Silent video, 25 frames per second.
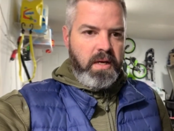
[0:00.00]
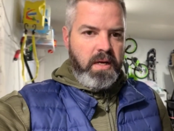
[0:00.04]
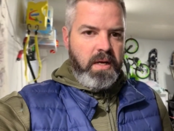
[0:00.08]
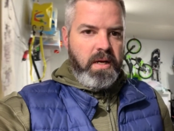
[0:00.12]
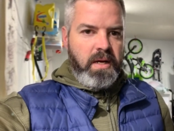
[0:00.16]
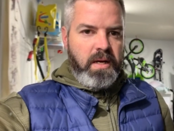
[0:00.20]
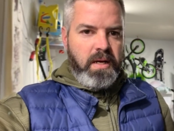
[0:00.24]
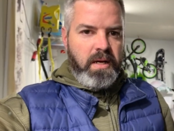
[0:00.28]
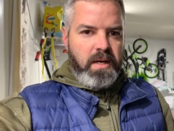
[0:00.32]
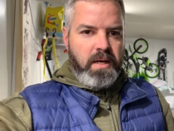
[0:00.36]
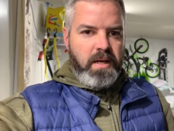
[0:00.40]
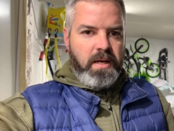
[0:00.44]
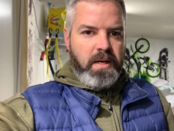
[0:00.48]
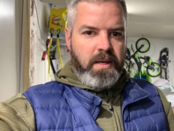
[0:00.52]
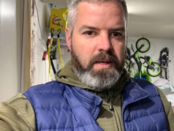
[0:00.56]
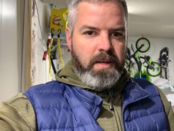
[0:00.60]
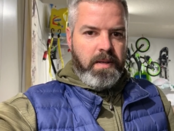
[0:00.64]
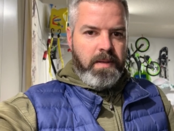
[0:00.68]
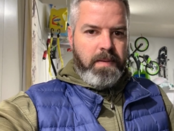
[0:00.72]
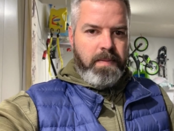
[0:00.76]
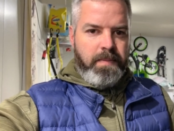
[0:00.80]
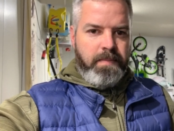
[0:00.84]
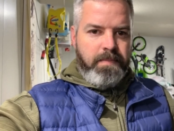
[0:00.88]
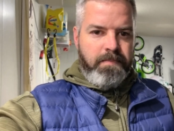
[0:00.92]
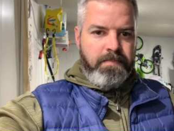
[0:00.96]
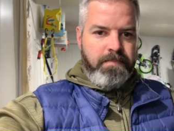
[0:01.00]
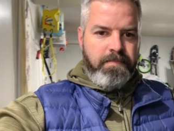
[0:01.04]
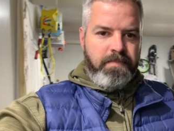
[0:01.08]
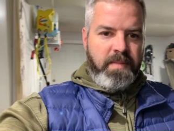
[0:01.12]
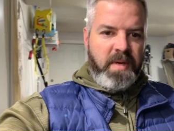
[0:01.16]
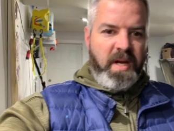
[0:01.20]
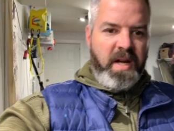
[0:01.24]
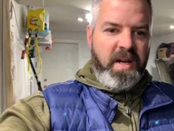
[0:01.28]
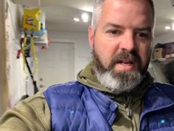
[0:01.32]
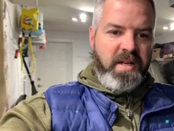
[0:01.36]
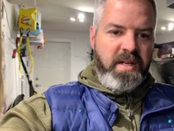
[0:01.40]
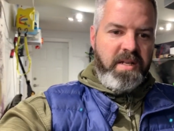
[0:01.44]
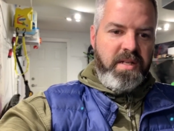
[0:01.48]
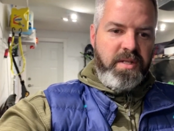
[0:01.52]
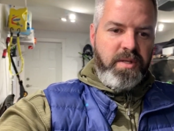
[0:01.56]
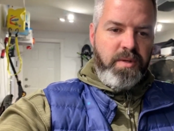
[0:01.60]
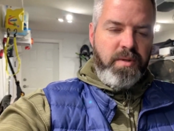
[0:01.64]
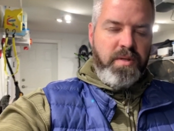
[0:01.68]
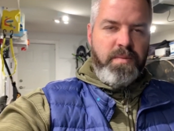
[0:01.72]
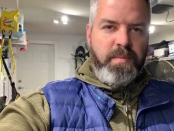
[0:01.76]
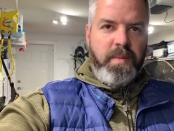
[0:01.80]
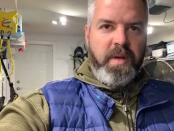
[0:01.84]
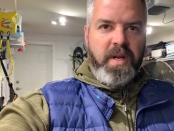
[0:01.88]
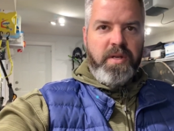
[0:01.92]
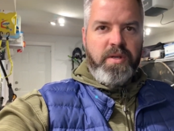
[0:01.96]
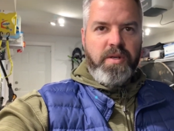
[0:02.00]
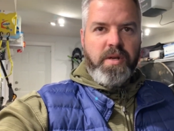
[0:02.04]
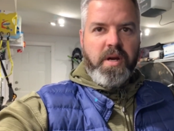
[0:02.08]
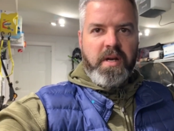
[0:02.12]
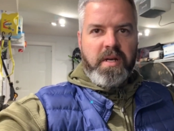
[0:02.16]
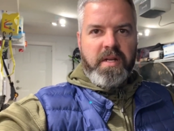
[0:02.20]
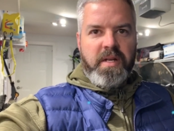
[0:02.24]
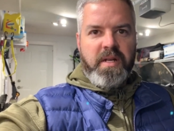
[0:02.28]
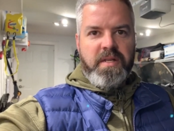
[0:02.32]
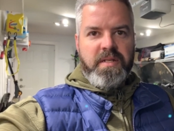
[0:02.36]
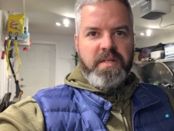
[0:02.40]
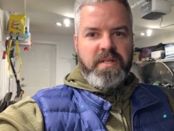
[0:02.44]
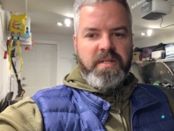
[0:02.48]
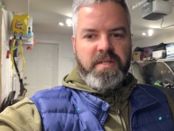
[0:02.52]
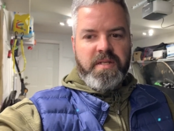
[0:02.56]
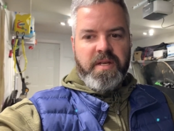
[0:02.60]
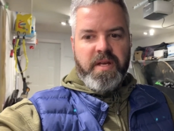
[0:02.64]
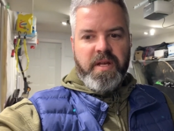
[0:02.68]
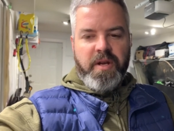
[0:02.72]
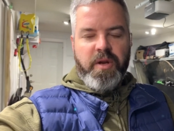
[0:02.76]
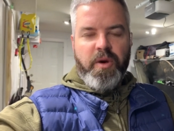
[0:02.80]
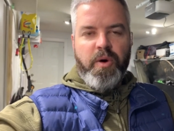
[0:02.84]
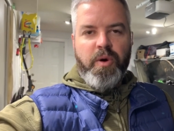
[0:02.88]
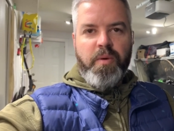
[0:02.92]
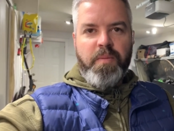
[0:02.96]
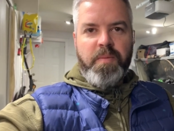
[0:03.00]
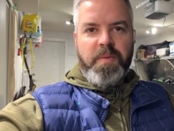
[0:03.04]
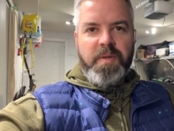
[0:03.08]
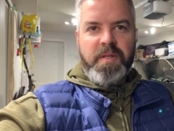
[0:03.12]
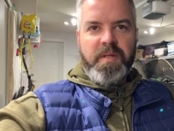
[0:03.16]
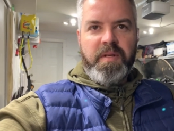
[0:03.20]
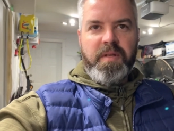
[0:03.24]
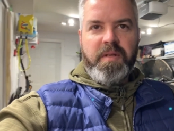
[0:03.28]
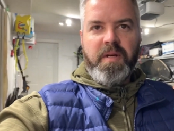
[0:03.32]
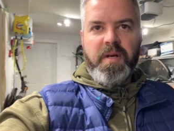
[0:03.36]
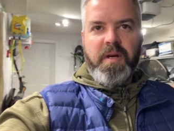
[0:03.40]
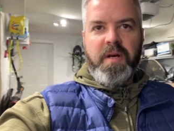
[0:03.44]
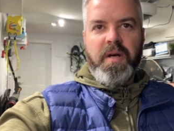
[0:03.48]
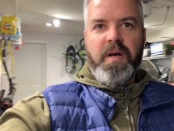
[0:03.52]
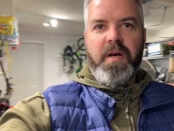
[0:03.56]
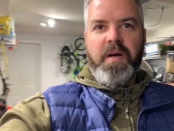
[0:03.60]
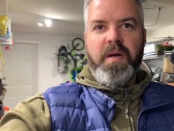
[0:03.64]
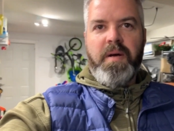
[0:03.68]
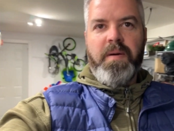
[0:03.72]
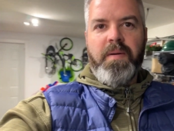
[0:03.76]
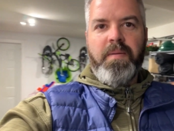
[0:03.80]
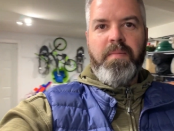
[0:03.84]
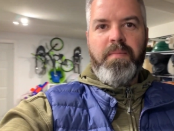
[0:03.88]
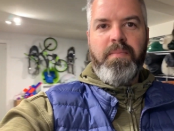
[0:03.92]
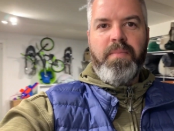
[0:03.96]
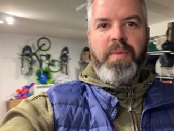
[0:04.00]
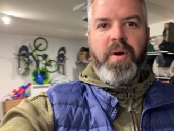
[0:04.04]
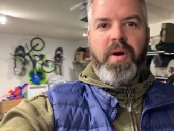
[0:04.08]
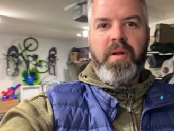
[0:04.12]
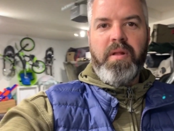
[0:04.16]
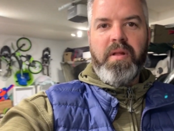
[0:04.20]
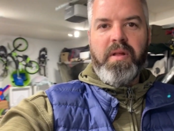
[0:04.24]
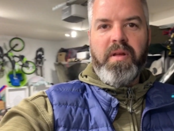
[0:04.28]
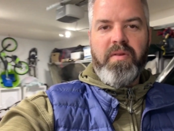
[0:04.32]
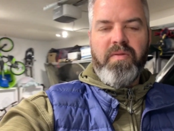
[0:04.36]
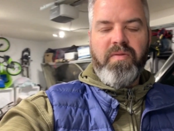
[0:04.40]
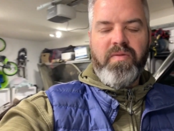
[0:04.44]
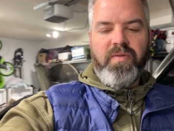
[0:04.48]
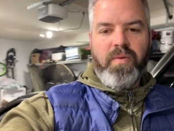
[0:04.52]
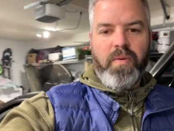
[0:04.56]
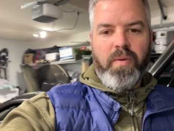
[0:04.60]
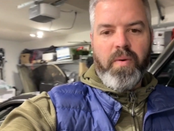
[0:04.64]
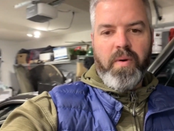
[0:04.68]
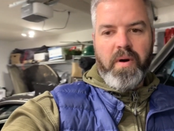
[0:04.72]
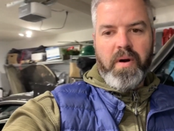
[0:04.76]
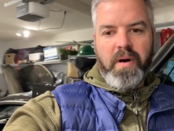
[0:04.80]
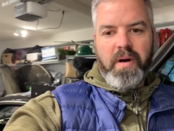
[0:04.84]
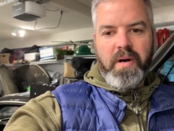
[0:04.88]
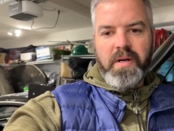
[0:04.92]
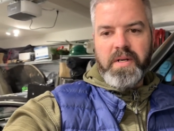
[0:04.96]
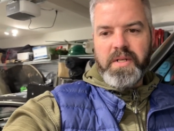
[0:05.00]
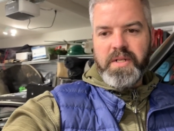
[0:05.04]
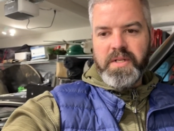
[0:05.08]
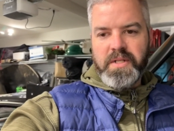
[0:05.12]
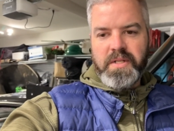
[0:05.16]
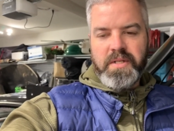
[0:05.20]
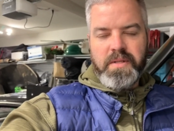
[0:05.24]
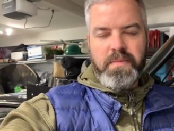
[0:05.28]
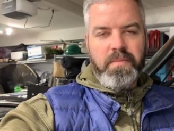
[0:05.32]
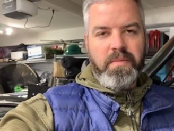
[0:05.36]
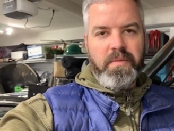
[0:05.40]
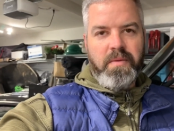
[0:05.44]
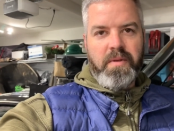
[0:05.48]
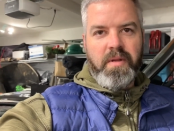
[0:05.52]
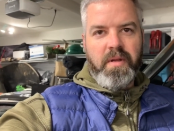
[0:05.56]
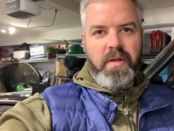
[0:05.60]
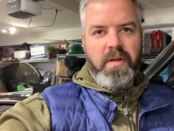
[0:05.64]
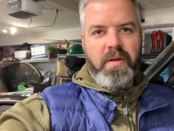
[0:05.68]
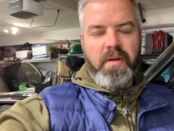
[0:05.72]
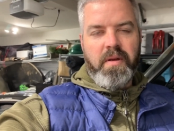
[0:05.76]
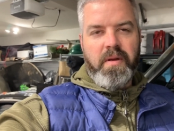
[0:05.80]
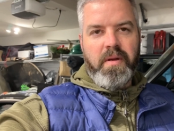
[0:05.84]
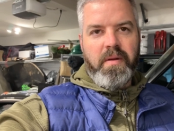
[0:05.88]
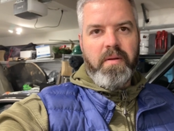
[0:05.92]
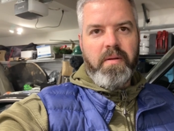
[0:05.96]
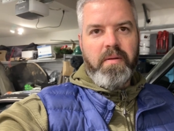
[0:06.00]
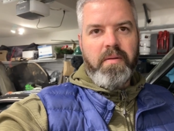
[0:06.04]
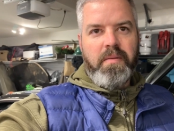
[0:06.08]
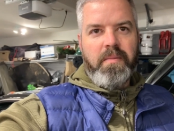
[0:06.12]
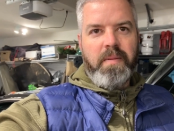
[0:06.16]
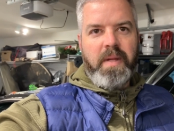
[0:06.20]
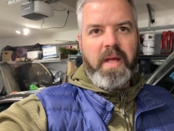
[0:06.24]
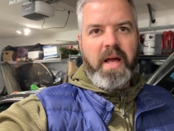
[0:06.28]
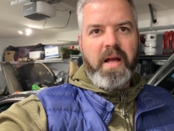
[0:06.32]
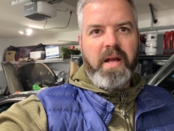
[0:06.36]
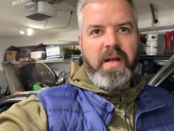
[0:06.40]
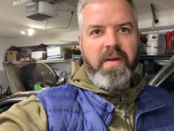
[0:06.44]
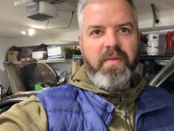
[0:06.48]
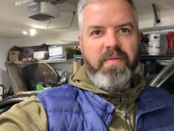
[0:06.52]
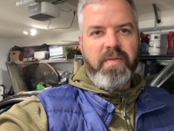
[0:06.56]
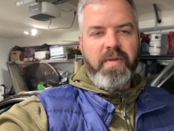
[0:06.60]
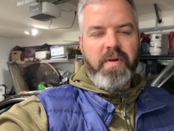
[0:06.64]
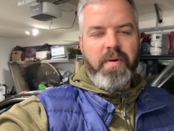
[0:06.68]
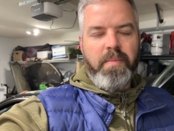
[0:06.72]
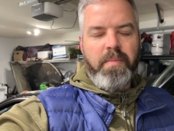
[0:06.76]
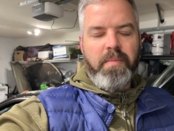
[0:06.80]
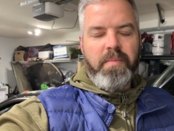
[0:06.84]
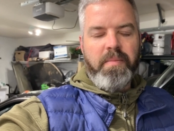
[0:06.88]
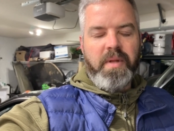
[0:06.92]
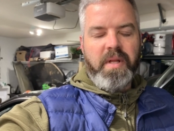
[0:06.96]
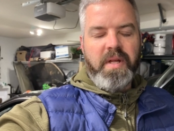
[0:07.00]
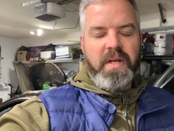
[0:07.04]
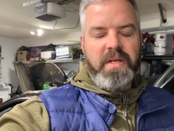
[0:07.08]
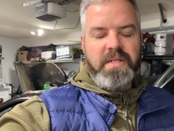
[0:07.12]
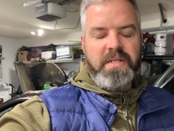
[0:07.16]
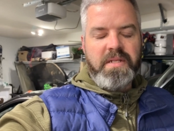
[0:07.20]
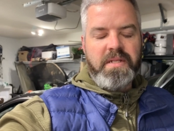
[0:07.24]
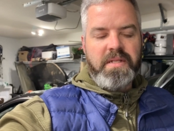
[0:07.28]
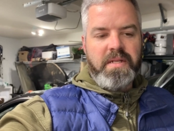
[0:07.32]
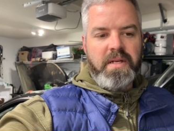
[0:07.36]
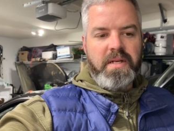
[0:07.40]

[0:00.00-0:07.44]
I didn't do as many track days as I had hoped, partly for just the lack of them, plus